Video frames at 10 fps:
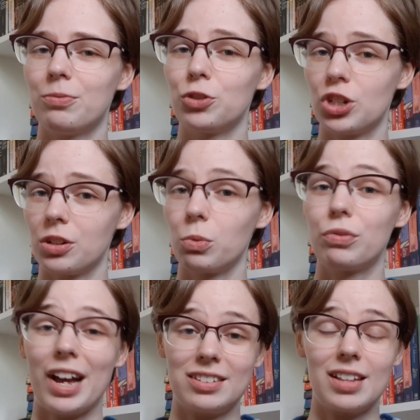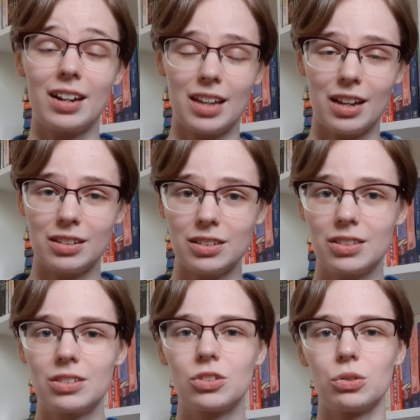Virginia Woolf has dedicated
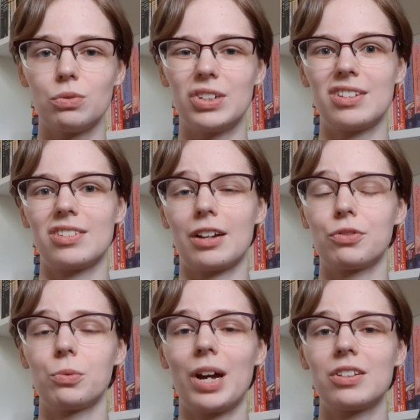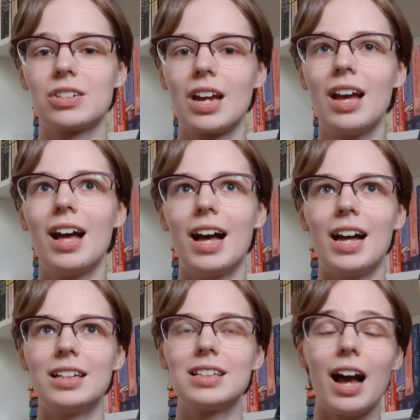to Vita Sackville-West.
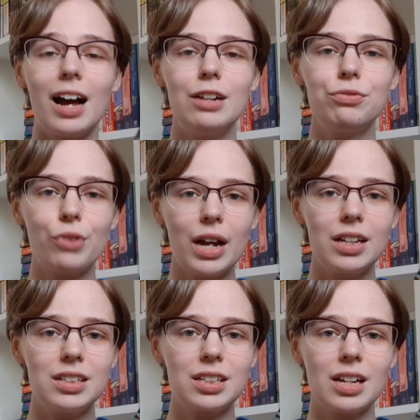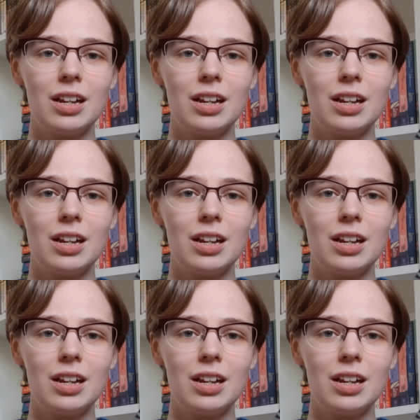And I've read